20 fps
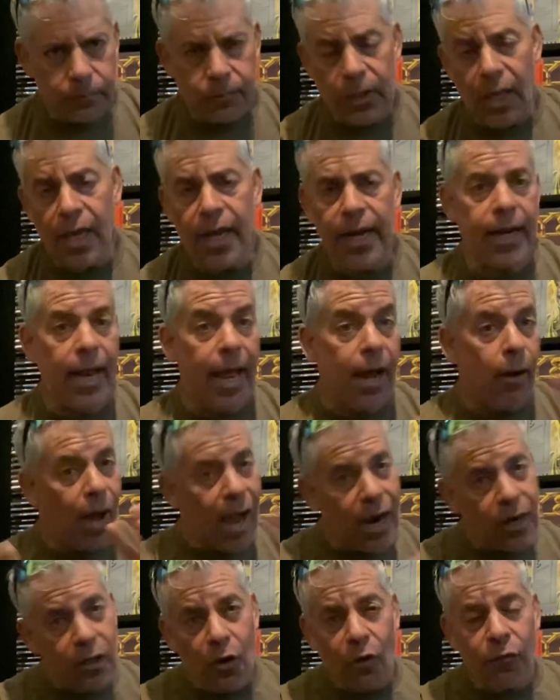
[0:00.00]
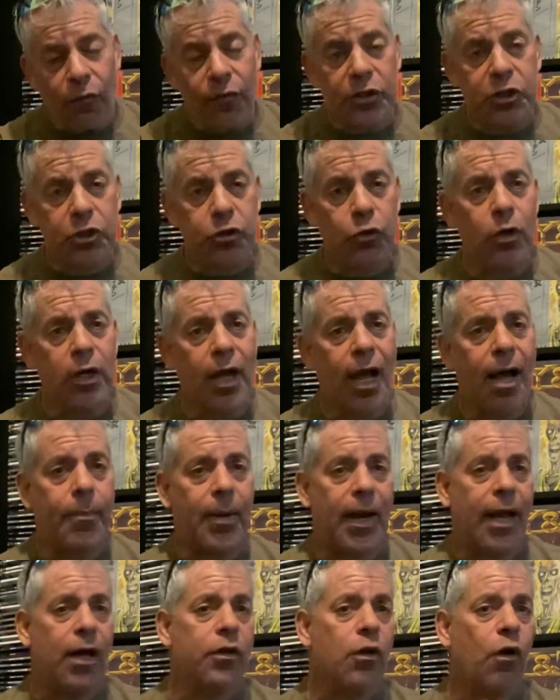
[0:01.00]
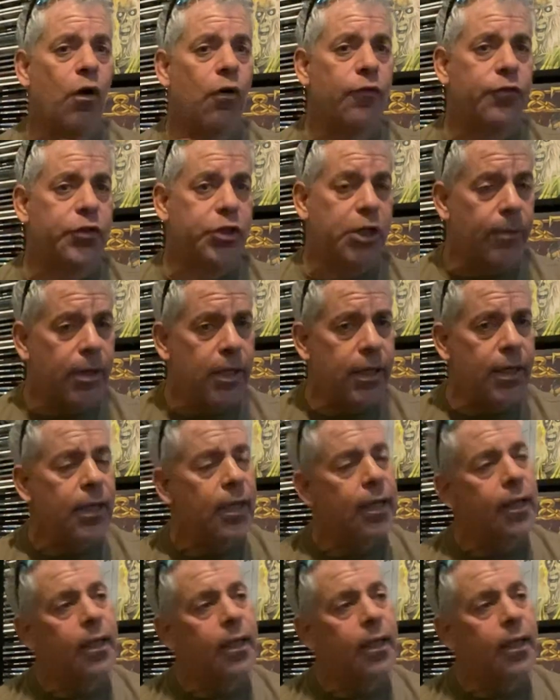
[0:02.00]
And then now, I don't know if it's true or not, but I don't know if Jimmy